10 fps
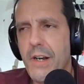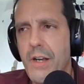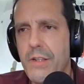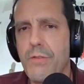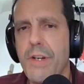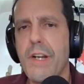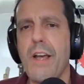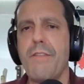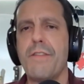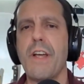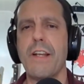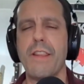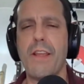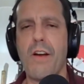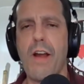cutlery knife done
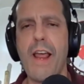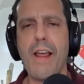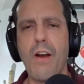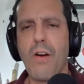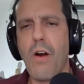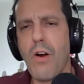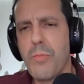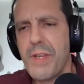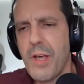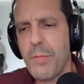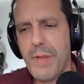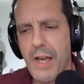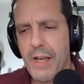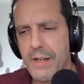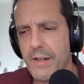in their AR RPM
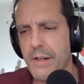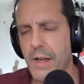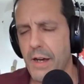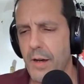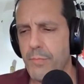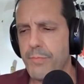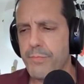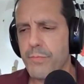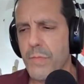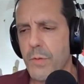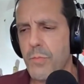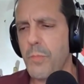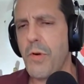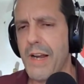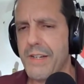nine um,
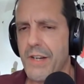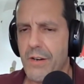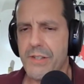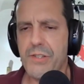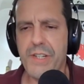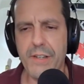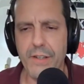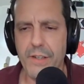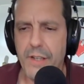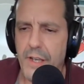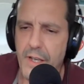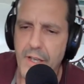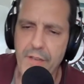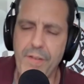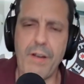proprietary steel. No,
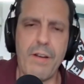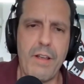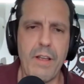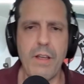they did I, two at the